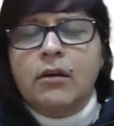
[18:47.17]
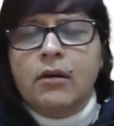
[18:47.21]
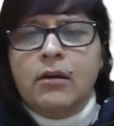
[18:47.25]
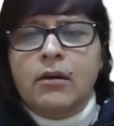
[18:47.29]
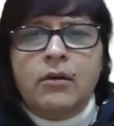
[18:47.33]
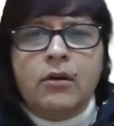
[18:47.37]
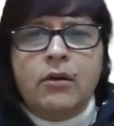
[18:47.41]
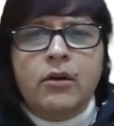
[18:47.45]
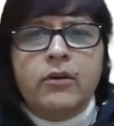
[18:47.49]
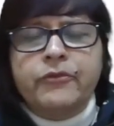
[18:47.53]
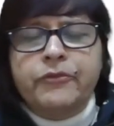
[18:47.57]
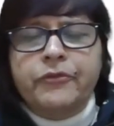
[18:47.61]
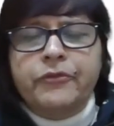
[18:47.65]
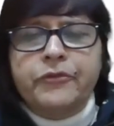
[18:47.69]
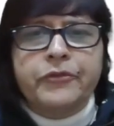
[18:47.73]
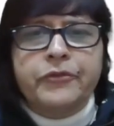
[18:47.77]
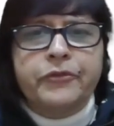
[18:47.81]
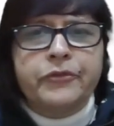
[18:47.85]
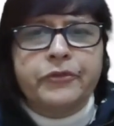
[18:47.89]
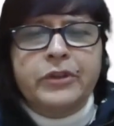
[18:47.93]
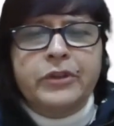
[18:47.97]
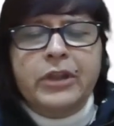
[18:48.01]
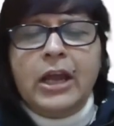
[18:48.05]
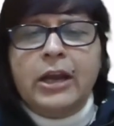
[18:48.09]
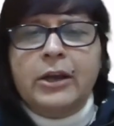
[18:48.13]
of
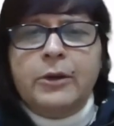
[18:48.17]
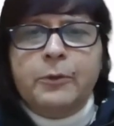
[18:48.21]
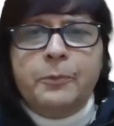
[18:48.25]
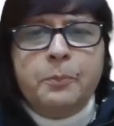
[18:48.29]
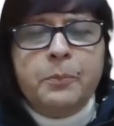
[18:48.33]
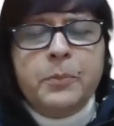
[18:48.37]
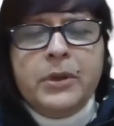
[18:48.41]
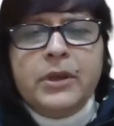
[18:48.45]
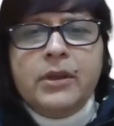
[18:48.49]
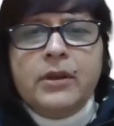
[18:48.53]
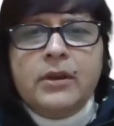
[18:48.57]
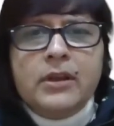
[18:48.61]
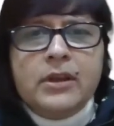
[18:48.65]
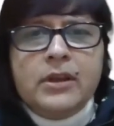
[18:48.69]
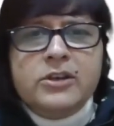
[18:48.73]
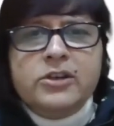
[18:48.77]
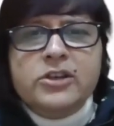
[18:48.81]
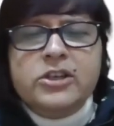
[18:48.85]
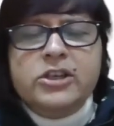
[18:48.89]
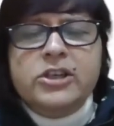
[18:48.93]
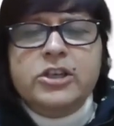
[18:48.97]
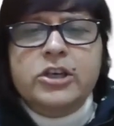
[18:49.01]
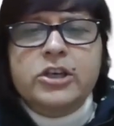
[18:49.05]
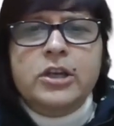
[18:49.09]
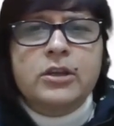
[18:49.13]
that period.
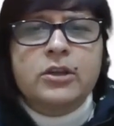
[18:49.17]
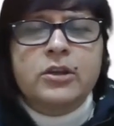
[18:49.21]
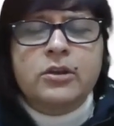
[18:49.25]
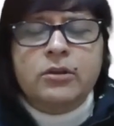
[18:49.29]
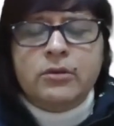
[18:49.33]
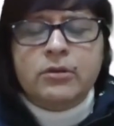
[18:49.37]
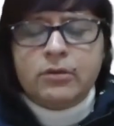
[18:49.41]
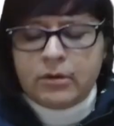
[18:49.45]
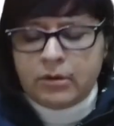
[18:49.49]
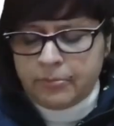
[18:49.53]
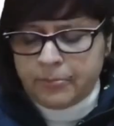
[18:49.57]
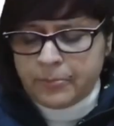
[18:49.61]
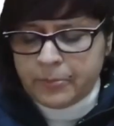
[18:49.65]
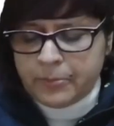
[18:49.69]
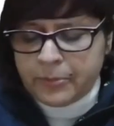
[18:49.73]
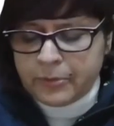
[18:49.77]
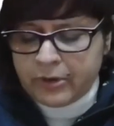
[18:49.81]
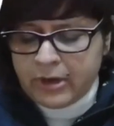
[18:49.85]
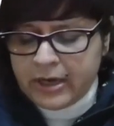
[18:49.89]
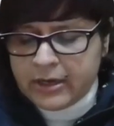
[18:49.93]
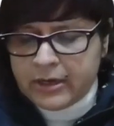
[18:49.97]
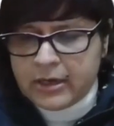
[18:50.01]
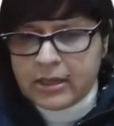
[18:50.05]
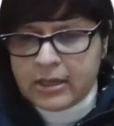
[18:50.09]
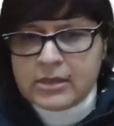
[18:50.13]

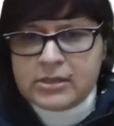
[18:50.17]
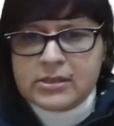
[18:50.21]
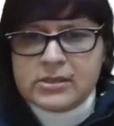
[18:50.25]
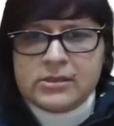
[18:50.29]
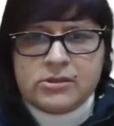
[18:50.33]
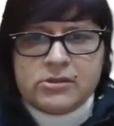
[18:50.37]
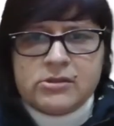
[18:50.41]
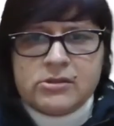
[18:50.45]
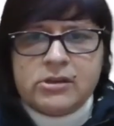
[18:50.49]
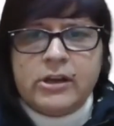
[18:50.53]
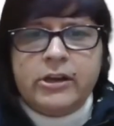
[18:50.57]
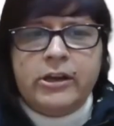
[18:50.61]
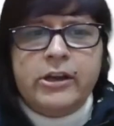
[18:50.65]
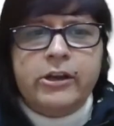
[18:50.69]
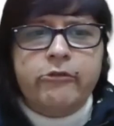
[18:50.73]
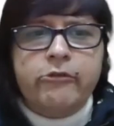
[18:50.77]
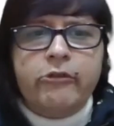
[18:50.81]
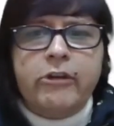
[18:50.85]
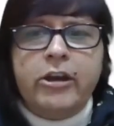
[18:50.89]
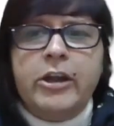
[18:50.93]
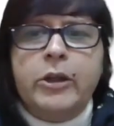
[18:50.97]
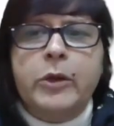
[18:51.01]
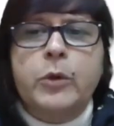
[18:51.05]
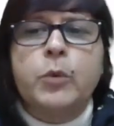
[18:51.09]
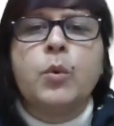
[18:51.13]
This study
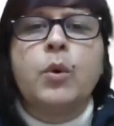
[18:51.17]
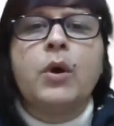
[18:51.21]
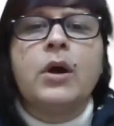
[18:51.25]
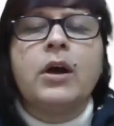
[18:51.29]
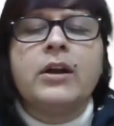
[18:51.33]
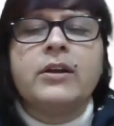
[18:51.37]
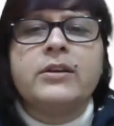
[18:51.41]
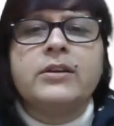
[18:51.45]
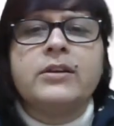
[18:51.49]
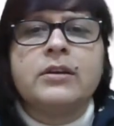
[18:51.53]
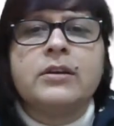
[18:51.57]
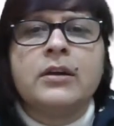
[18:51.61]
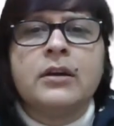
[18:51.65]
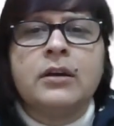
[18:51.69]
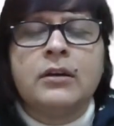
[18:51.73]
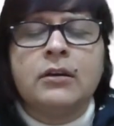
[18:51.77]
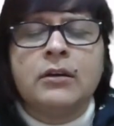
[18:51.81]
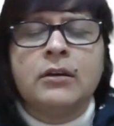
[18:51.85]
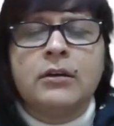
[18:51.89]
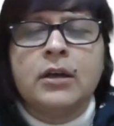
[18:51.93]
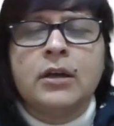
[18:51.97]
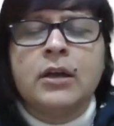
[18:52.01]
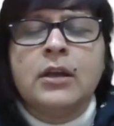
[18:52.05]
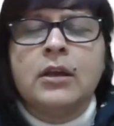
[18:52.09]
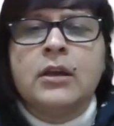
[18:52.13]
tried to
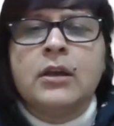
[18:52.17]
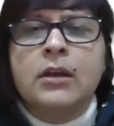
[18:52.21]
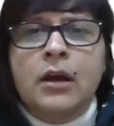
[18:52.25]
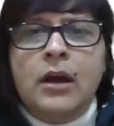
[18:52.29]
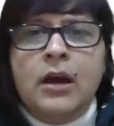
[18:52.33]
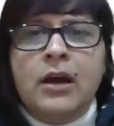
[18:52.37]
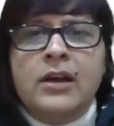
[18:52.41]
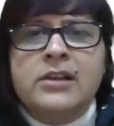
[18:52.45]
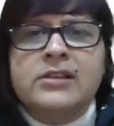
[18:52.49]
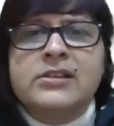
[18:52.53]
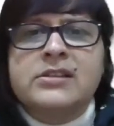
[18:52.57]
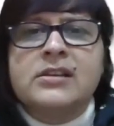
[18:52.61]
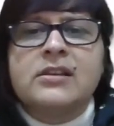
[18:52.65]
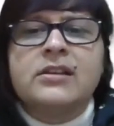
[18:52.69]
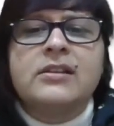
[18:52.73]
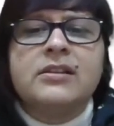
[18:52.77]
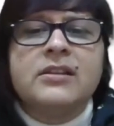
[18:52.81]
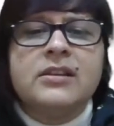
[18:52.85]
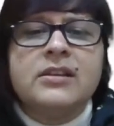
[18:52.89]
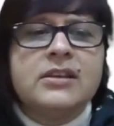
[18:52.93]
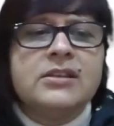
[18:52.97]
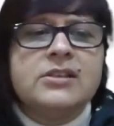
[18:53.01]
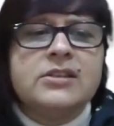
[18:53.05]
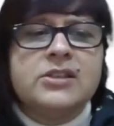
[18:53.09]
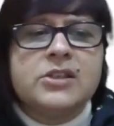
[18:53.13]
answer
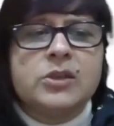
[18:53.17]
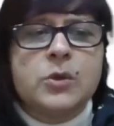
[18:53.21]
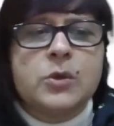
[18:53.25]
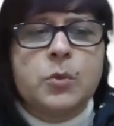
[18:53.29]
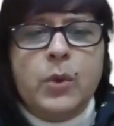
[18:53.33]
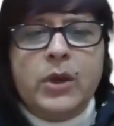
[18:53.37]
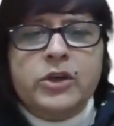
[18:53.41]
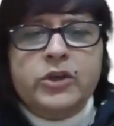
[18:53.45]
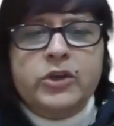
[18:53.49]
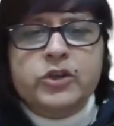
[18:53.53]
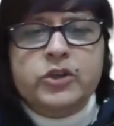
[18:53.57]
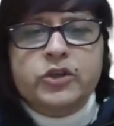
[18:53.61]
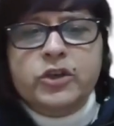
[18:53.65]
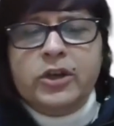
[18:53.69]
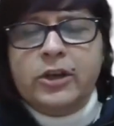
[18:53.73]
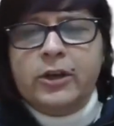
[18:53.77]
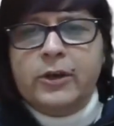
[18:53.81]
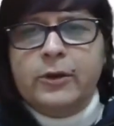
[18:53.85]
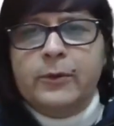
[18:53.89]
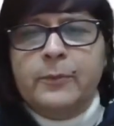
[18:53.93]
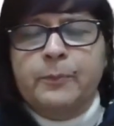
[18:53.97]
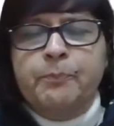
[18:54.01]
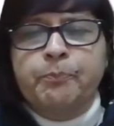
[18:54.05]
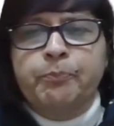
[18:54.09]
these questions.